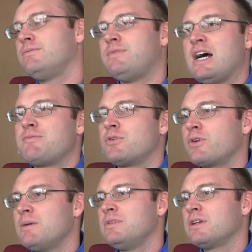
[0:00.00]
5
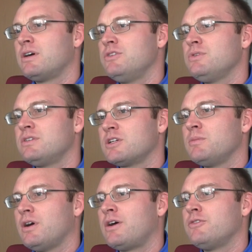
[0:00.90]
program in the country, it's
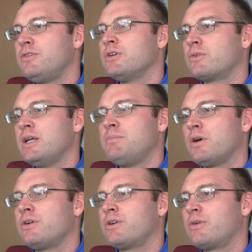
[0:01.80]
going to be hard to fill a great
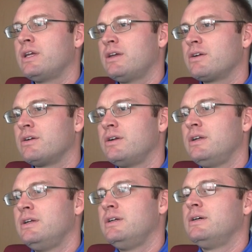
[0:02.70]
punter and a great kicker.
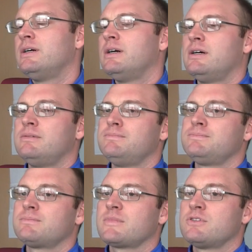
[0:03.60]

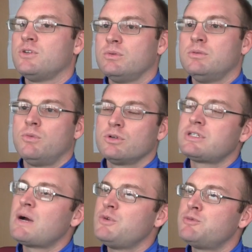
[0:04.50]
So the more
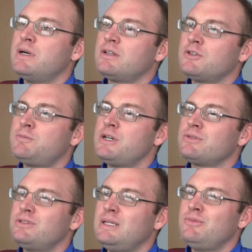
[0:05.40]
time we spend on
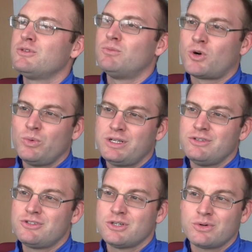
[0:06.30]
special teams, the more we
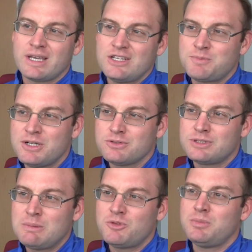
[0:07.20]
can showcase special
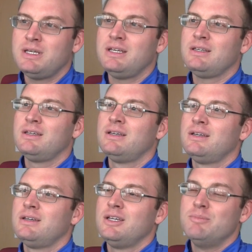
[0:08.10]
teams being
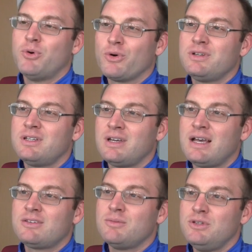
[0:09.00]
important
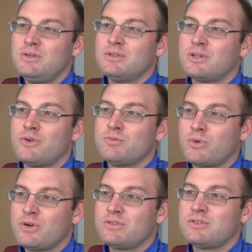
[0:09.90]
to SMU and Coach
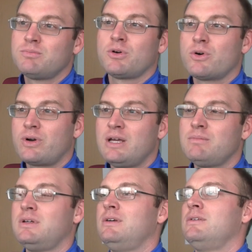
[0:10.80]
Morris's
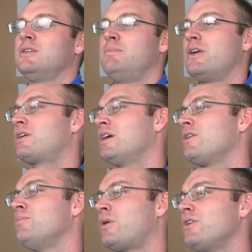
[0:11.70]
program, the better
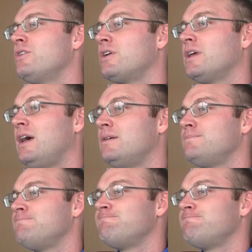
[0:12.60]
kicker and punter you're going to get.